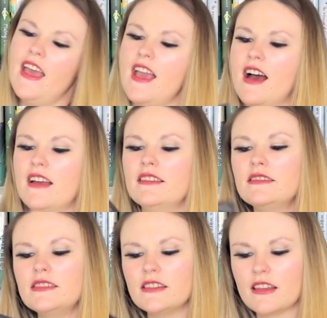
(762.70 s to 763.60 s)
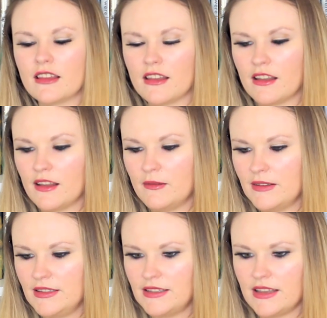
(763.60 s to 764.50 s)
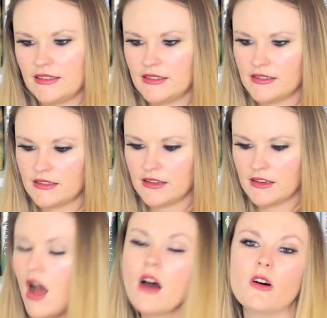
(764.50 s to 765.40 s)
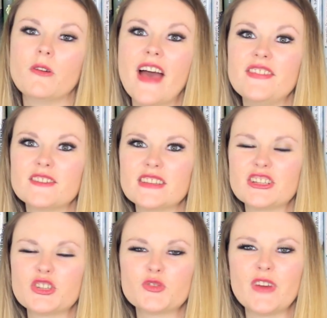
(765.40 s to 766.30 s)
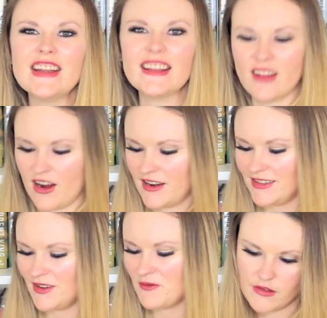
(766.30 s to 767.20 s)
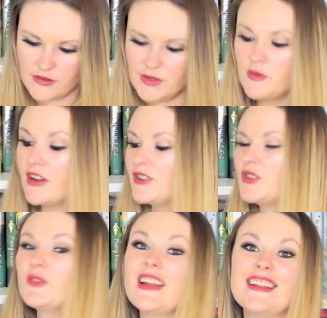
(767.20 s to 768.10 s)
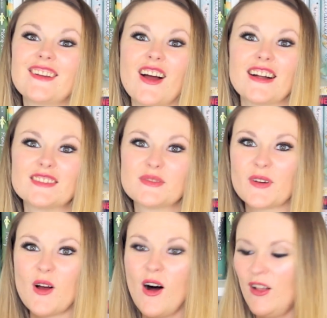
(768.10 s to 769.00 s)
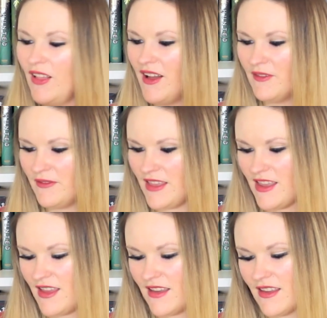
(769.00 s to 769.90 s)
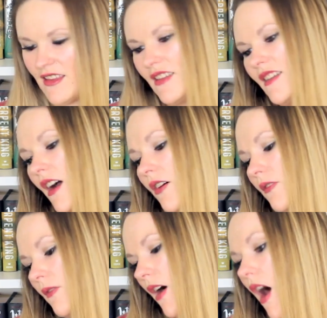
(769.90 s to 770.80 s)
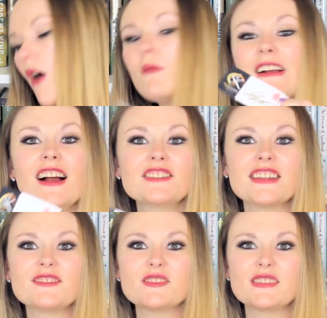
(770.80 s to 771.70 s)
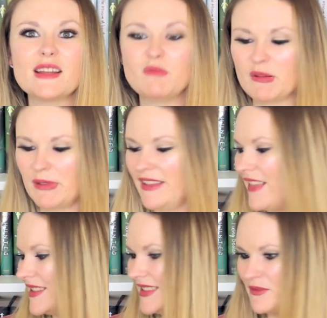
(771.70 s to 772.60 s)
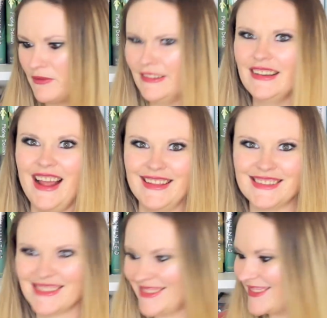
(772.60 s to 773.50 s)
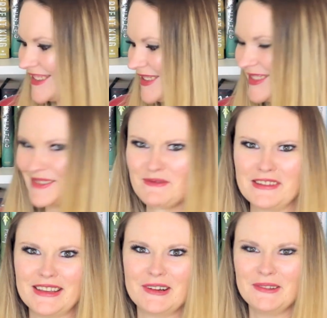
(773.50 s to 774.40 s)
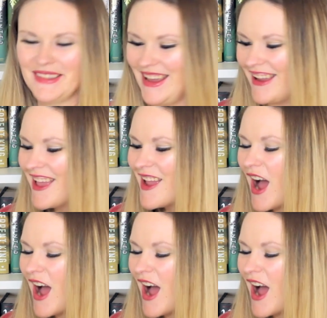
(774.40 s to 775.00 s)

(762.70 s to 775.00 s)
And what is this? Oh, and there's like trading cards. Oh, so they're trading cards for all of the... Oh my gosh. And there's a signed book plate. That's like really nice. This is a really cool thing.